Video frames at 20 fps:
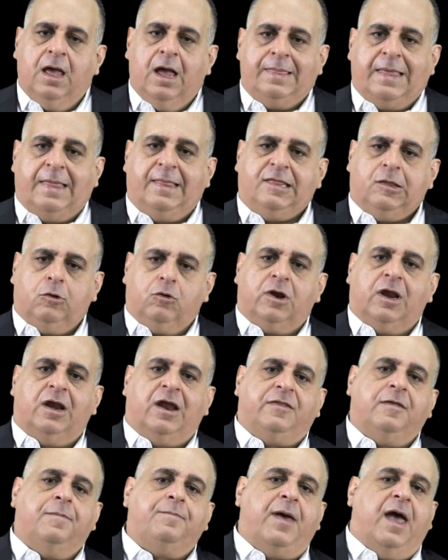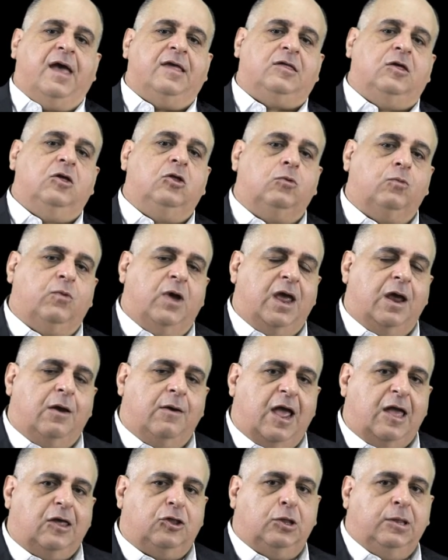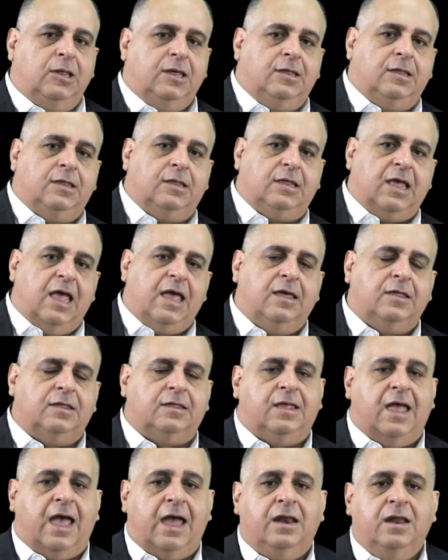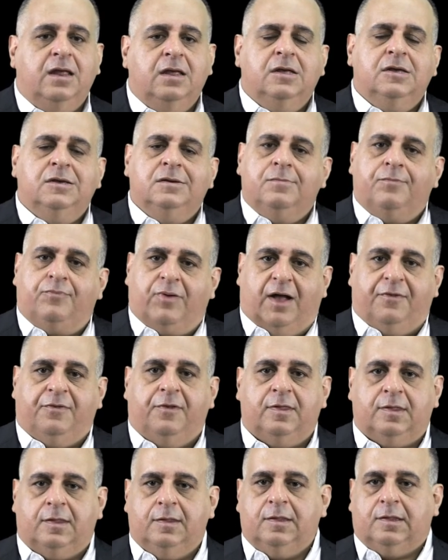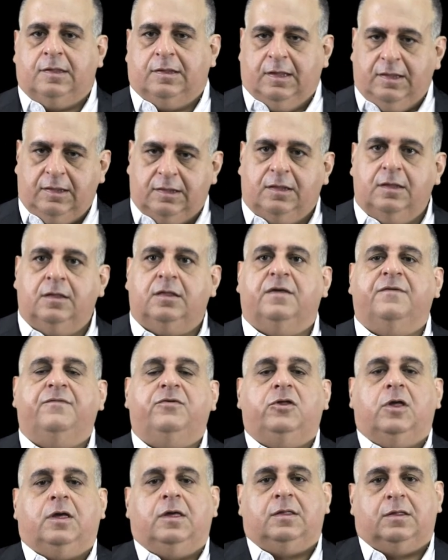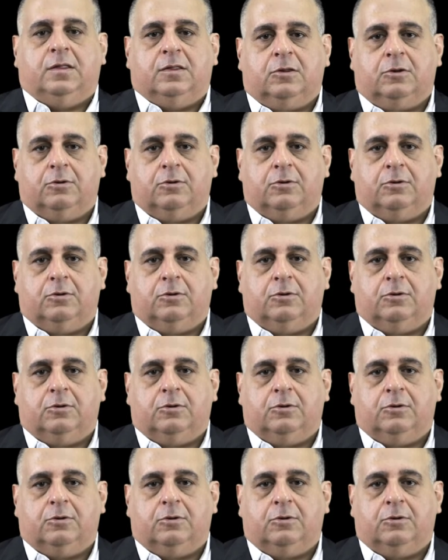Now let's look at another passage where actually says that brothers and sisters of Jesus